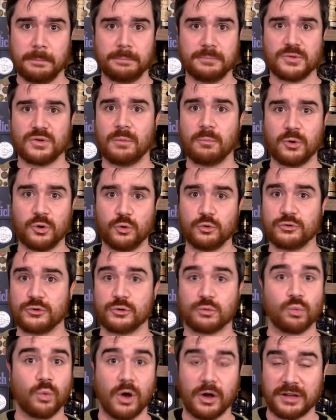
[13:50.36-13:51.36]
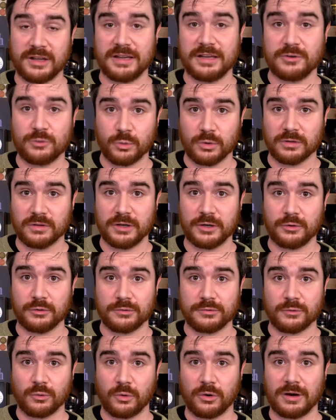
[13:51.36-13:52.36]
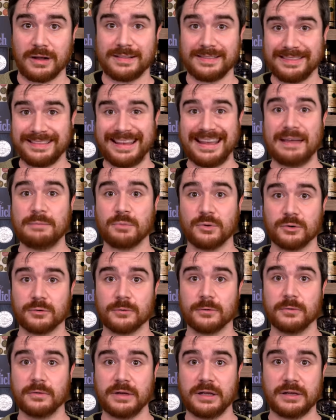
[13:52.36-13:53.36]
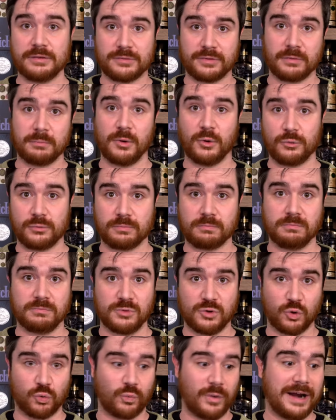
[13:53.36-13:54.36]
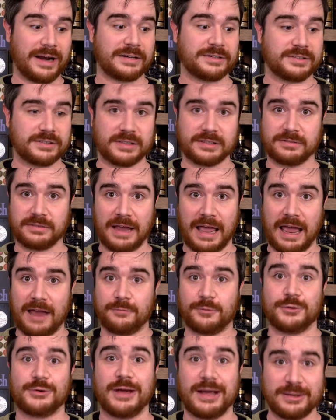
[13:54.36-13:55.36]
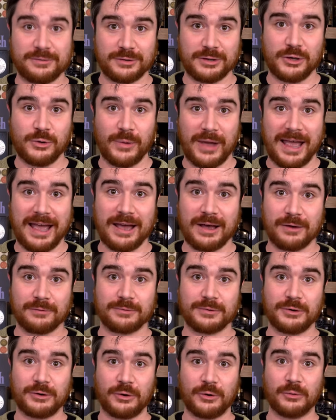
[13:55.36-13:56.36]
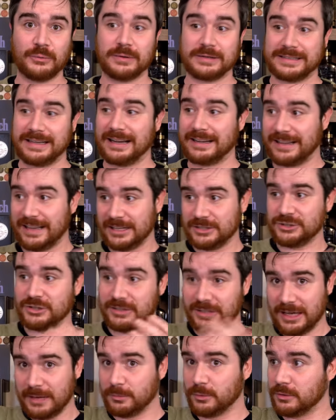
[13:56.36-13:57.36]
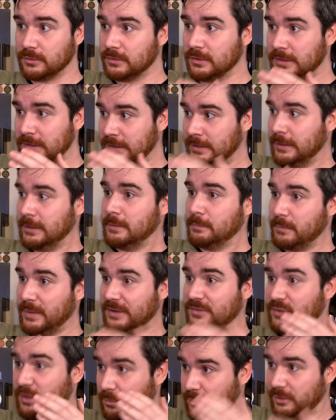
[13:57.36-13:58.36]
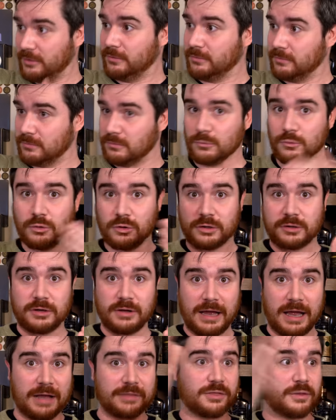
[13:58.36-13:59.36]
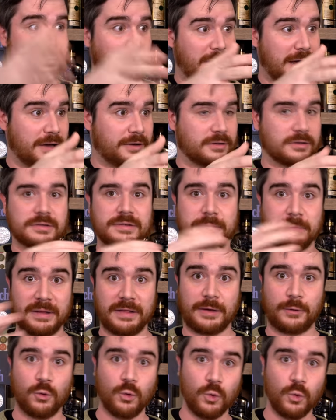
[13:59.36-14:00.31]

someone who's just walking into a liquor store, a label is the most direct advertising you have, you know? A catchy label makes someone look at the bottle and be like,